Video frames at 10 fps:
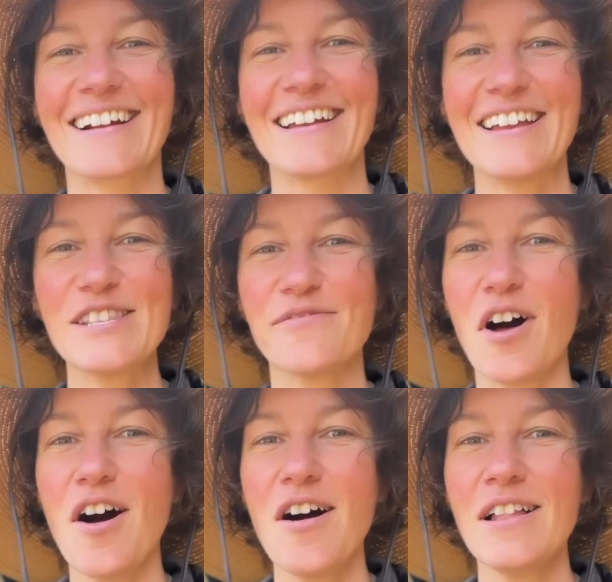It's
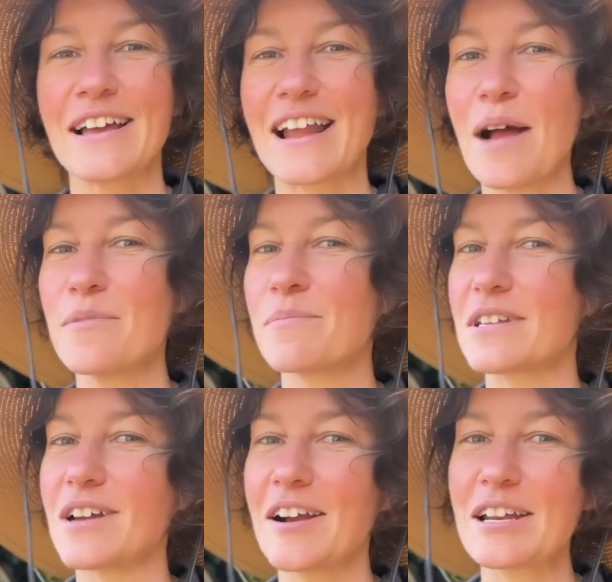fall and I'm going to be
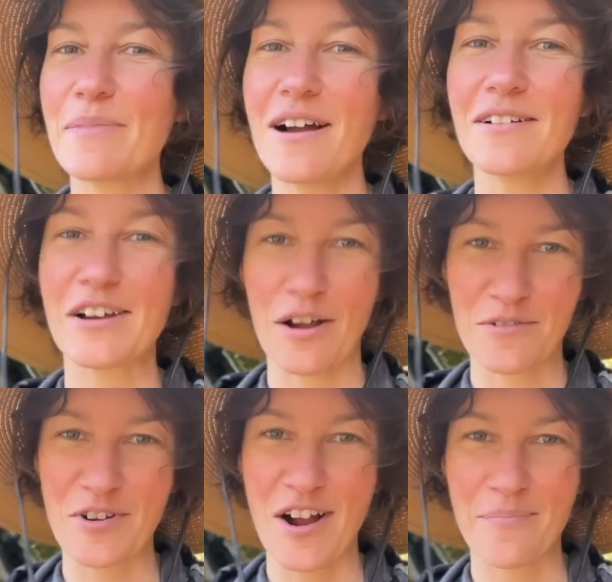talking about cover
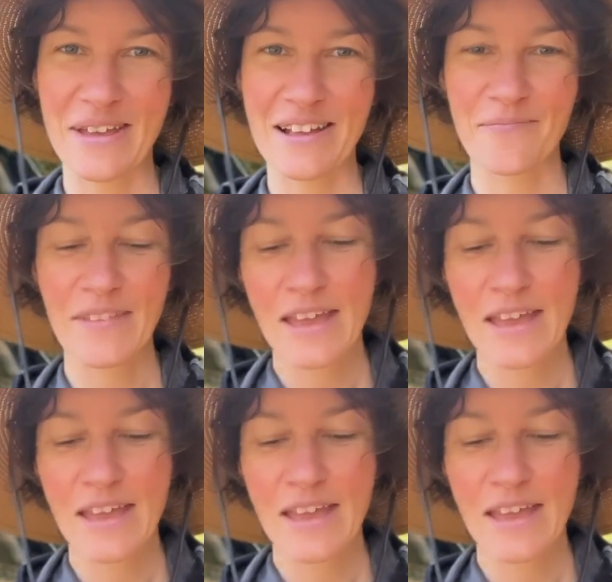cropping.